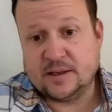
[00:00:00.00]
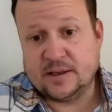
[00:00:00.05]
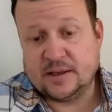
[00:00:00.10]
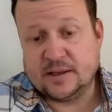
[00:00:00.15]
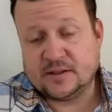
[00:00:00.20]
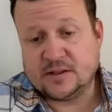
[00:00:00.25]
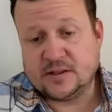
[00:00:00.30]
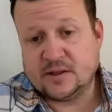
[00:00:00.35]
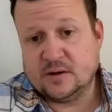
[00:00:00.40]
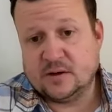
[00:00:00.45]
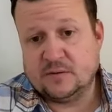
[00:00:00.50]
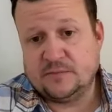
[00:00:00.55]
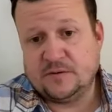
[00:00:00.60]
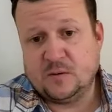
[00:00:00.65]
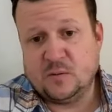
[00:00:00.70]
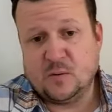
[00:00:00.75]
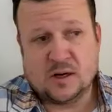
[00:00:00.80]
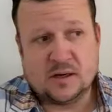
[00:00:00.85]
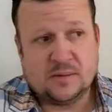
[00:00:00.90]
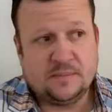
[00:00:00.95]
And so if you
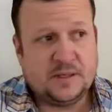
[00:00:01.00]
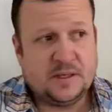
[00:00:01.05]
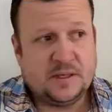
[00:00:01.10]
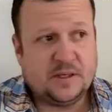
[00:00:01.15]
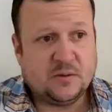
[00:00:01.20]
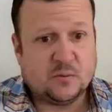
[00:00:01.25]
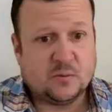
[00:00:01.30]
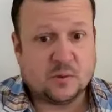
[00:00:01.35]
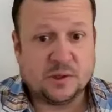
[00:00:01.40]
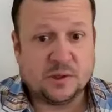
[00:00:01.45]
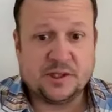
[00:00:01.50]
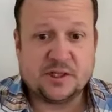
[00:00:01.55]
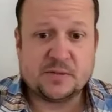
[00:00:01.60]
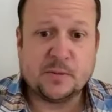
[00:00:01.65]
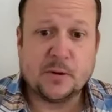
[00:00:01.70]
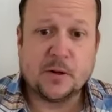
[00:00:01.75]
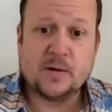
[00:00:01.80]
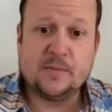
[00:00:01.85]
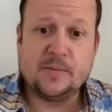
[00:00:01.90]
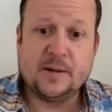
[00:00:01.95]
want to be really
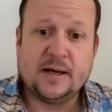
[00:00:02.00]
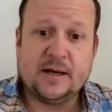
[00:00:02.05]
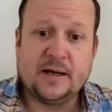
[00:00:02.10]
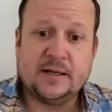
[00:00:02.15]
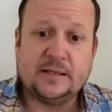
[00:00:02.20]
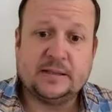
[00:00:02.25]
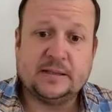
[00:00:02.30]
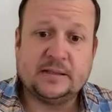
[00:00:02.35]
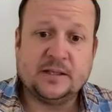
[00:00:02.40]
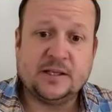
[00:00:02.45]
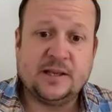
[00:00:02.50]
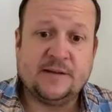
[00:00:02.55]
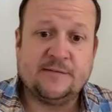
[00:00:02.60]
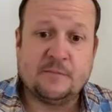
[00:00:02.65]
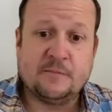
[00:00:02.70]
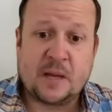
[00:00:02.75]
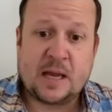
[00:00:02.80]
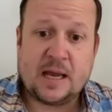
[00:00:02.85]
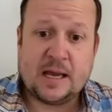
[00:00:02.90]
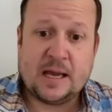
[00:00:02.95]
smart about it, give
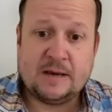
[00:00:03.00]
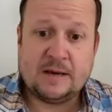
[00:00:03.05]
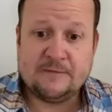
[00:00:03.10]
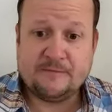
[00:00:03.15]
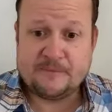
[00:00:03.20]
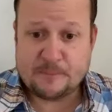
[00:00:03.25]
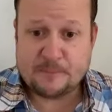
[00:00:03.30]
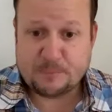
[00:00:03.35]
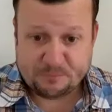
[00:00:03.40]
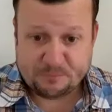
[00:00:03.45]
them half